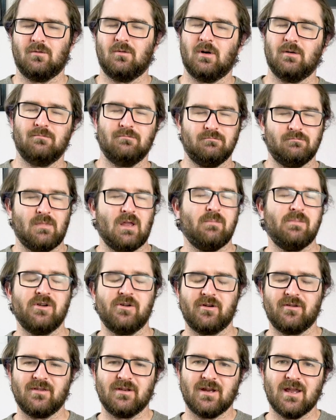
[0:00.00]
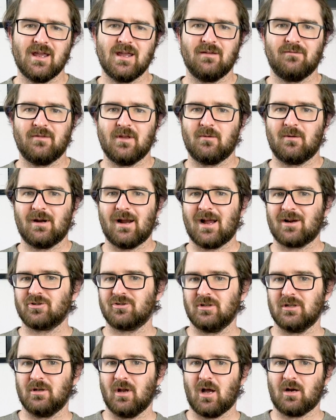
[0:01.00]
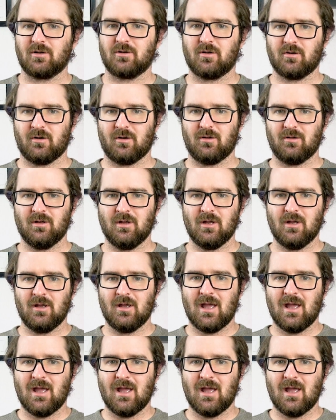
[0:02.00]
or maybe during the day if they were actually nocturnal.